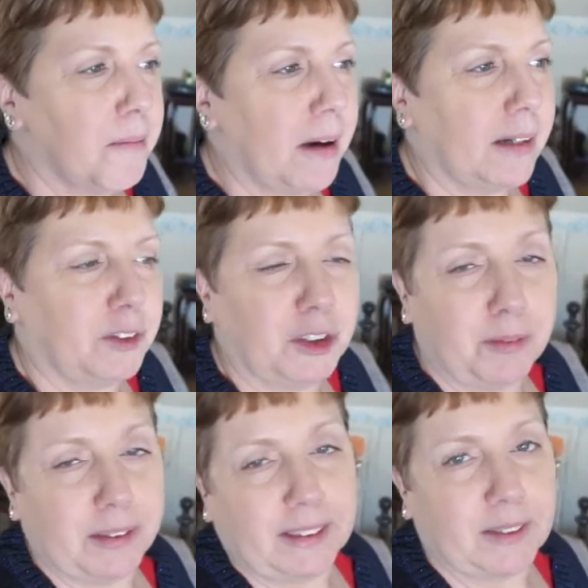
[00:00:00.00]
But it was
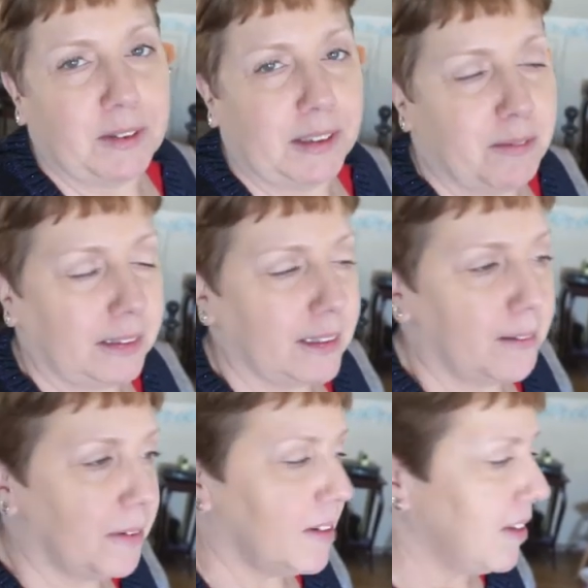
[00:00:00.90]
stupid because I was in my
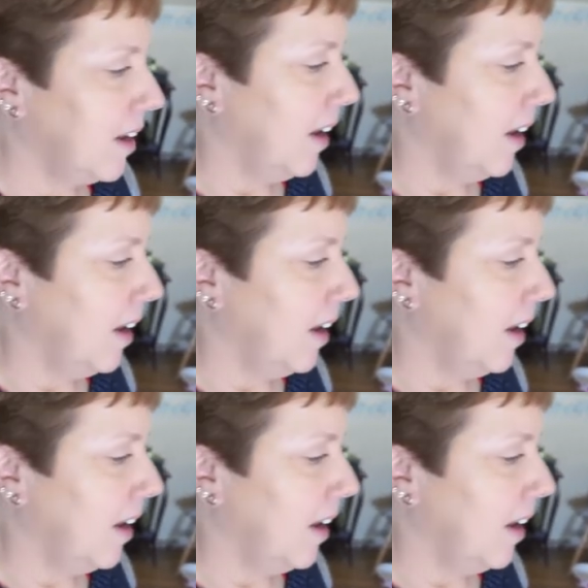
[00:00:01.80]
slippers.